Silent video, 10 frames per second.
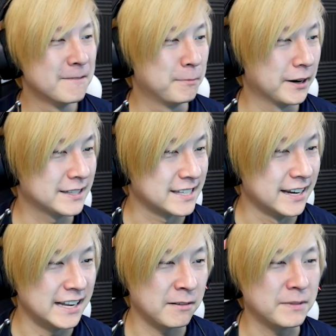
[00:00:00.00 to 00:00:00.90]
But
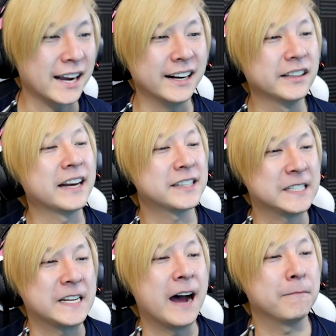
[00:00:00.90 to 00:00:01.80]
I'm not gonna let it
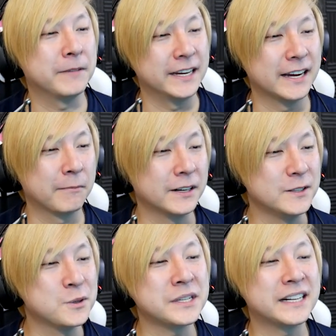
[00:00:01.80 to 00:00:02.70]
stop me. I'm gonna
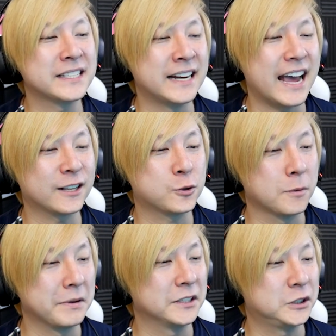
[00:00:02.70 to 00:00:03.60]
use it as an extra
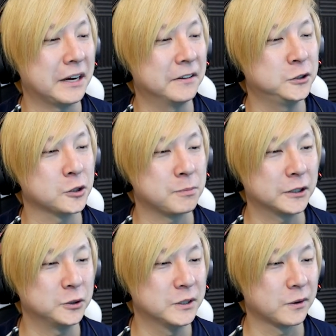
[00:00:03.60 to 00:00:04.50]
bit of challenge,
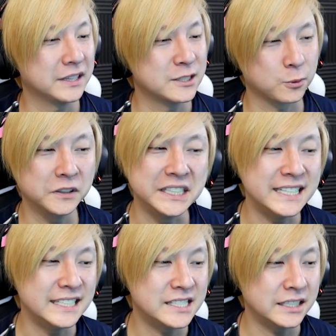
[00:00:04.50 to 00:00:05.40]
especially during these really
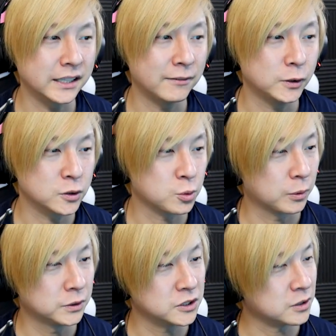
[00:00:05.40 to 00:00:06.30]
easy levels where
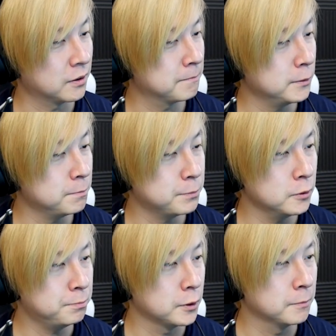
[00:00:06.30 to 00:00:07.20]
we're just going boop,
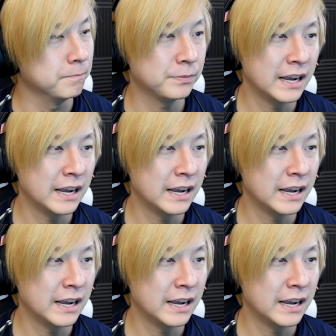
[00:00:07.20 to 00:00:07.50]
boop, boop.